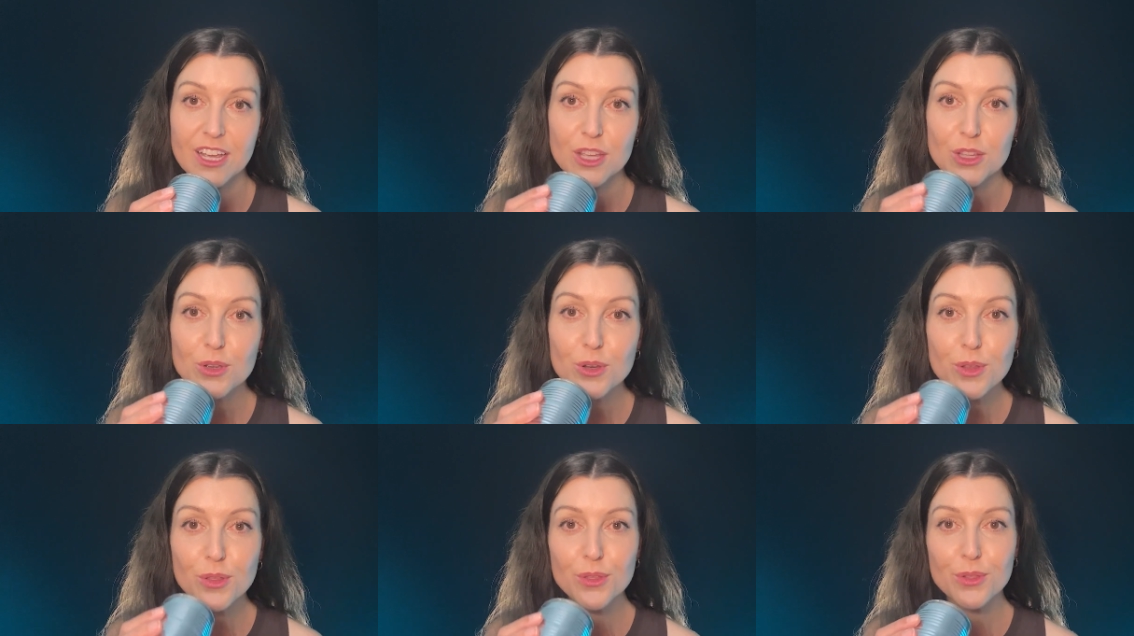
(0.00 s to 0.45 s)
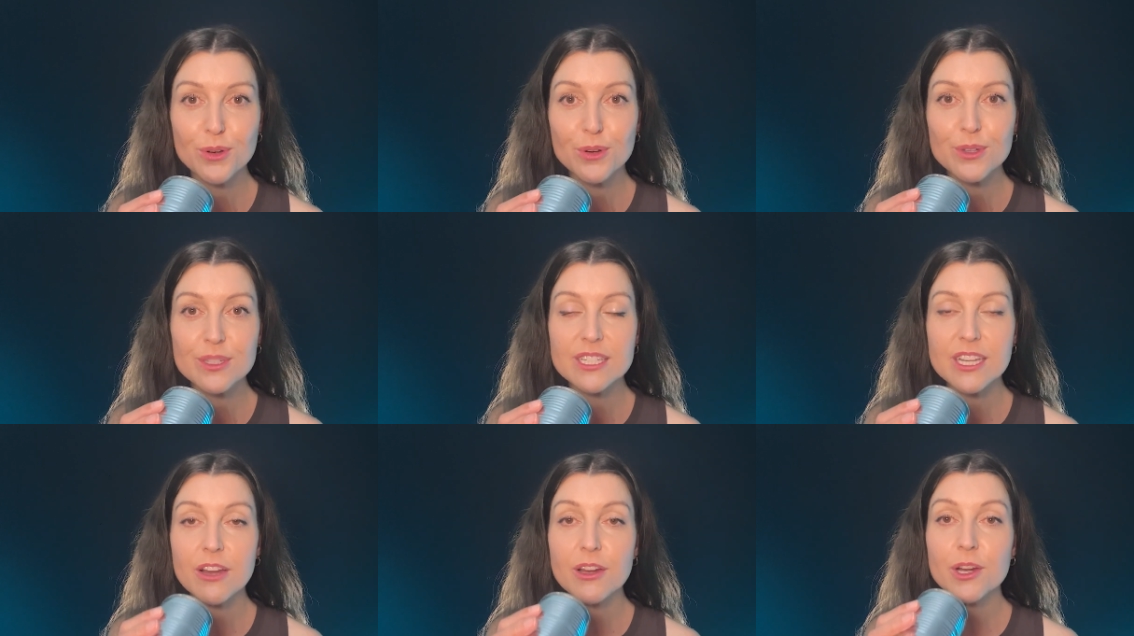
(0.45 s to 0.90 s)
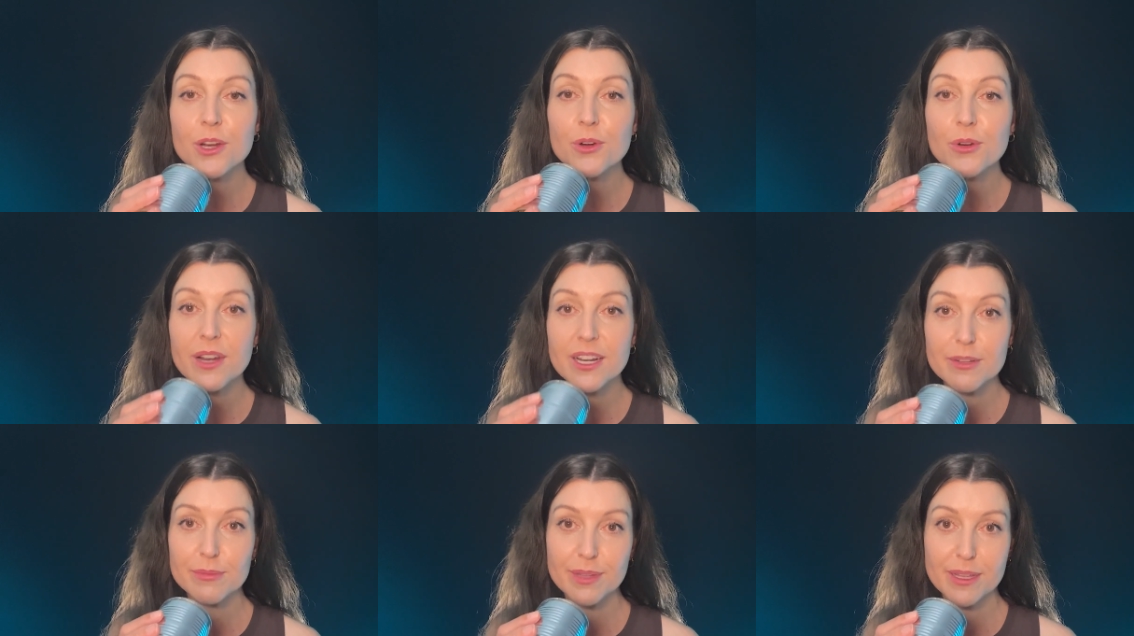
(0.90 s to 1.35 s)
Your thoughts are
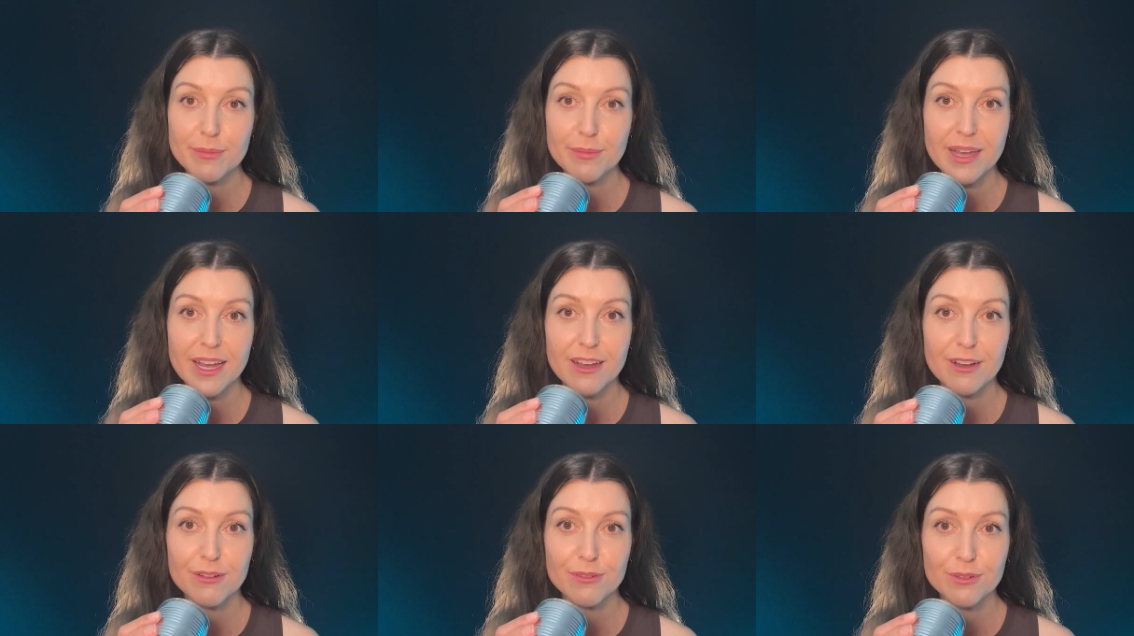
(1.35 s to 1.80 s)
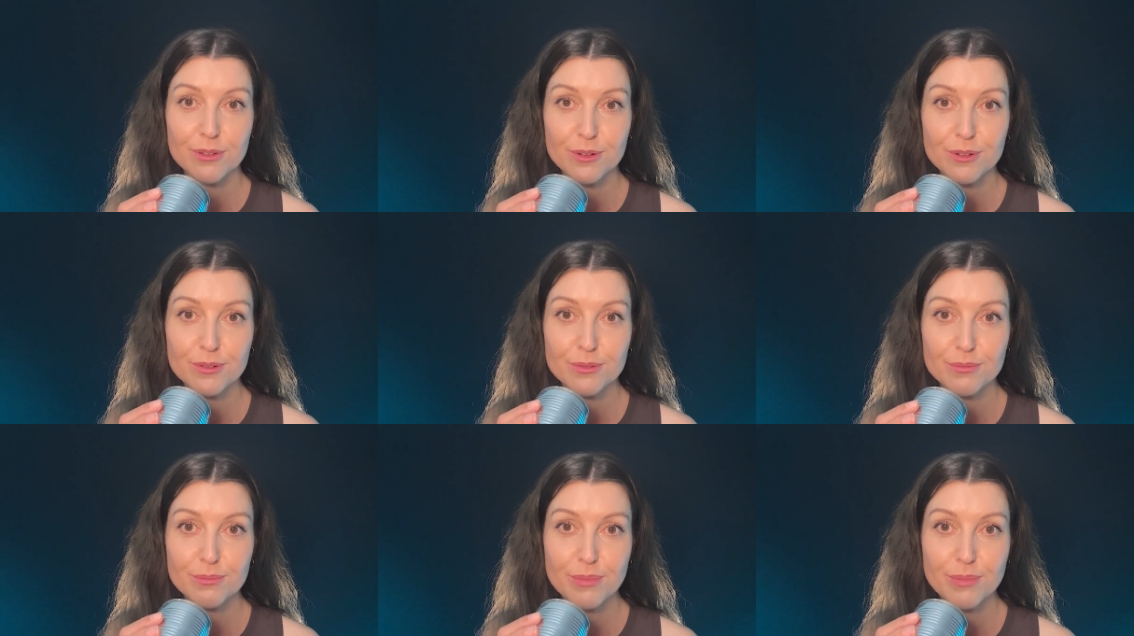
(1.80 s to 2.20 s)
incredibly powerful.